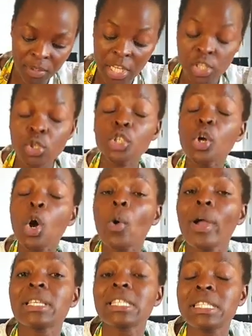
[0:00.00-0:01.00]
it's not
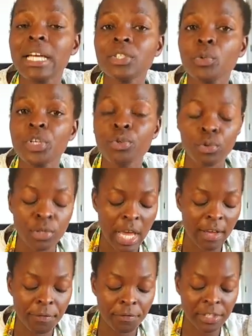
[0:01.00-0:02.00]
always that we should
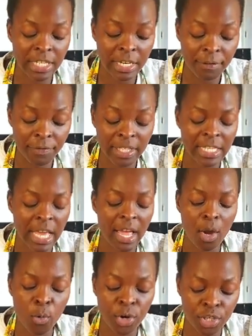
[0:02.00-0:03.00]
have
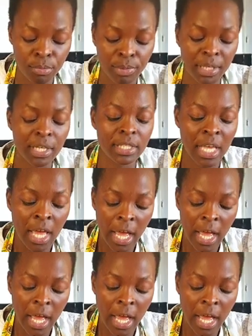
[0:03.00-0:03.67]
Cerevita, wheat bix,